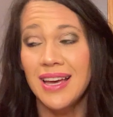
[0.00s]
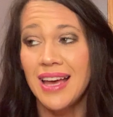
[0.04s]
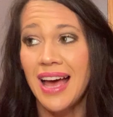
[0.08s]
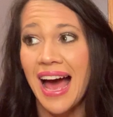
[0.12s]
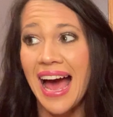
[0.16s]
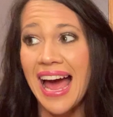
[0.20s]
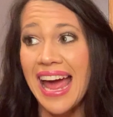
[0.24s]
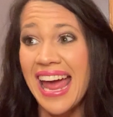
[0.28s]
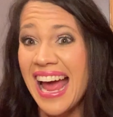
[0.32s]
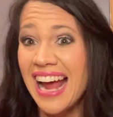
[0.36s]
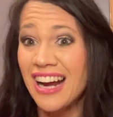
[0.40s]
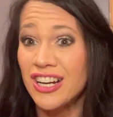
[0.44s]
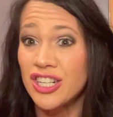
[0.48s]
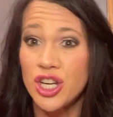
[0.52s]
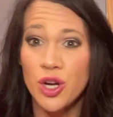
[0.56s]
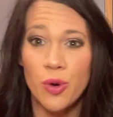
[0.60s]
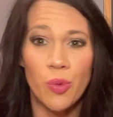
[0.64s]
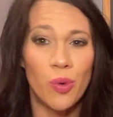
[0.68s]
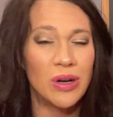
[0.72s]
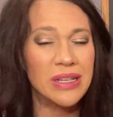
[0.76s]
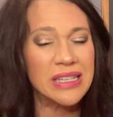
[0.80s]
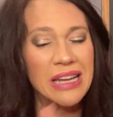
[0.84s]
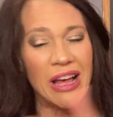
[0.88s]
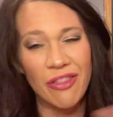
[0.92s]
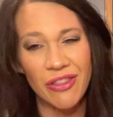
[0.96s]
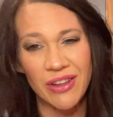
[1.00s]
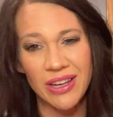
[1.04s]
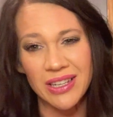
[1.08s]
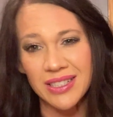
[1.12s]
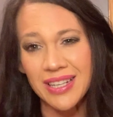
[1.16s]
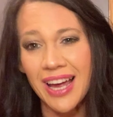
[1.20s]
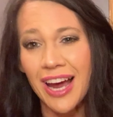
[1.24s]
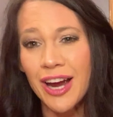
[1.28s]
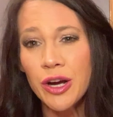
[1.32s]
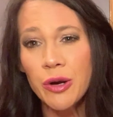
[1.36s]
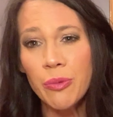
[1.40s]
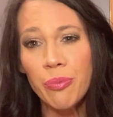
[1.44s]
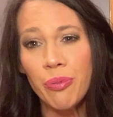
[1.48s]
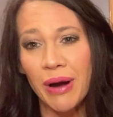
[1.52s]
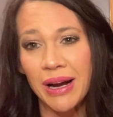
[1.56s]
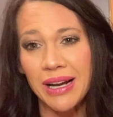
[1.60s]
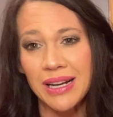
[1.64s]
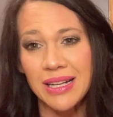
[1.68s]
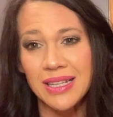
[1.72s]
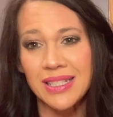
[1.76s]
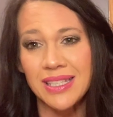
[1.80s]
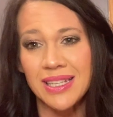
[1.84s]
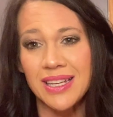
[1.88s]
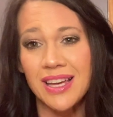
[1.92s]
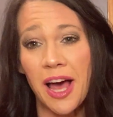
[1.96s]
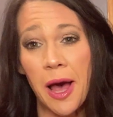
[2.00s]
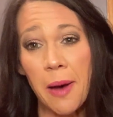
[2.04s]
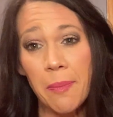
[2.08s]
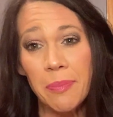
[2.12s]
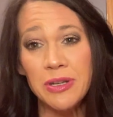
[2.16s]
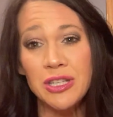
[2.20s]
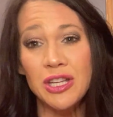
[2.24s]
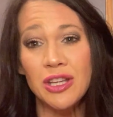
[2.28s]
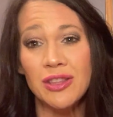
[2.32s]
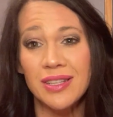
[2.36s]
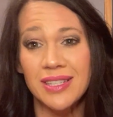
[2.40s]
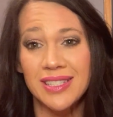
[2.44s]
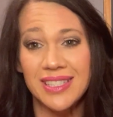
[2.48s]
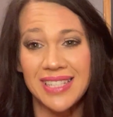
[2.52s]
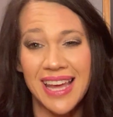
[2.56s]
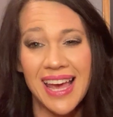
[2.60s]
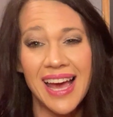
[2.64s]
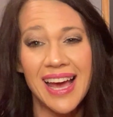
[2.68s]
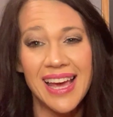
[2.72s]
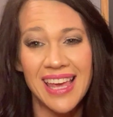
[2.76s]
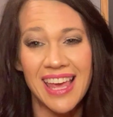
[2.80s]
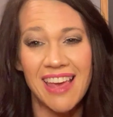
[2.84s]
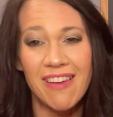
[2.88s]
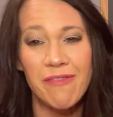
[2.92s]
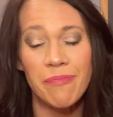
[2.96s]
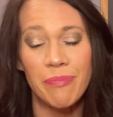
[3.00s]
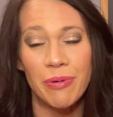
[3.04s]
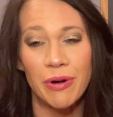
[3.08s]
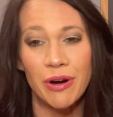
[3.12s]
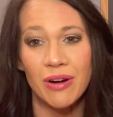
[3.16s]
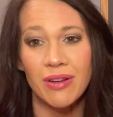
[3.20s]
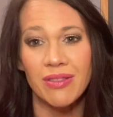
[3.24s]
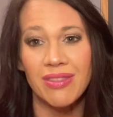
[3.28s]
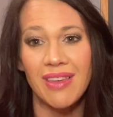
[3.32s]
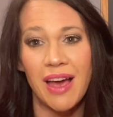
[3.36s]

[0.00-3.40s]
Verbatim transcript: I actually worked out the entire pregnancy up until the day I gave birth.